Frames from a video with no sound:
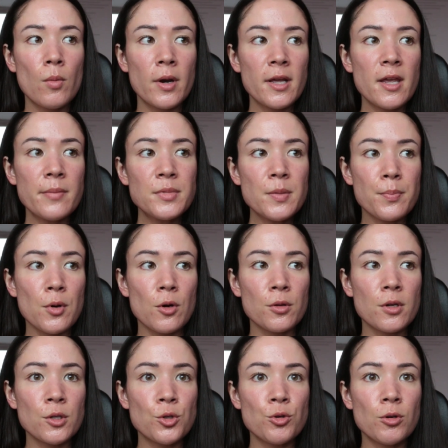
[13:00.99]
When it came to birth
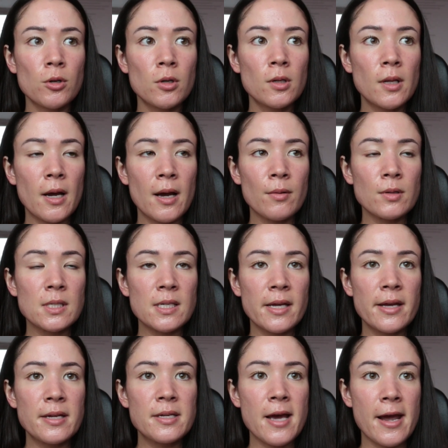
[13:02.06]
control, I would
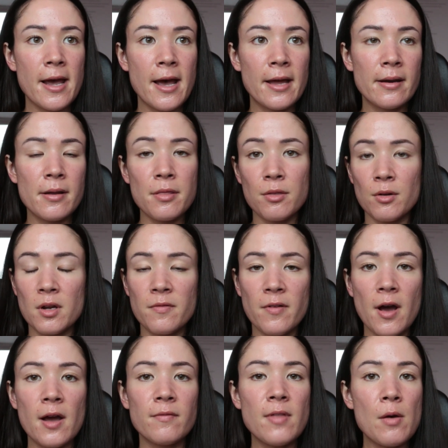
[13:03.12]
say Diane
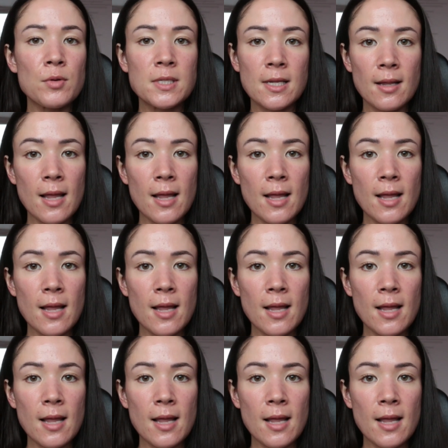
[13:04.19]
35, that was the